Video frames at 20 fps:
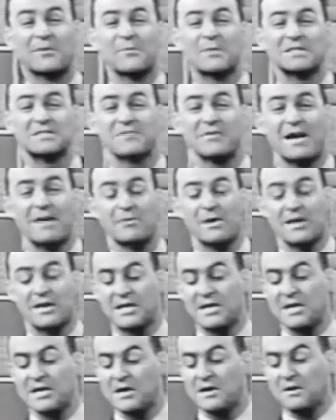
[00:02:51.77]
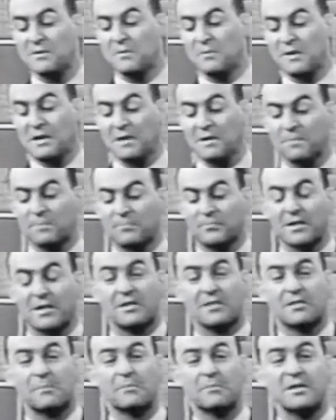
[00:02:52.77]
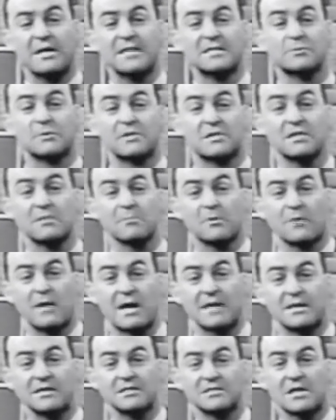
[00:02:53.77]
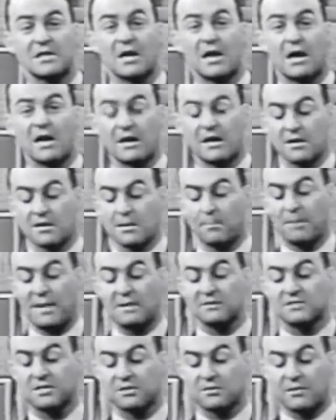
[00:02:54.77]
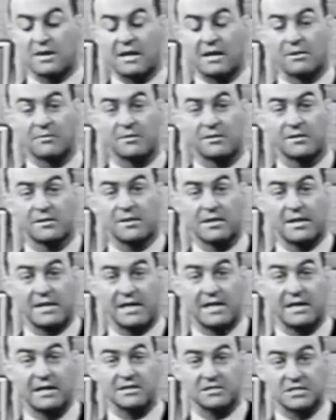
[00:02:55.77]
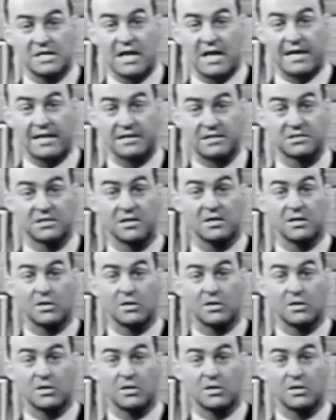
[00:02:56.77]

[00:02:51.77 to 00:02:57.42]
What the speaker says: What's vibrating here? Well, the beads within the maracas are bouncing around, hitting the sides,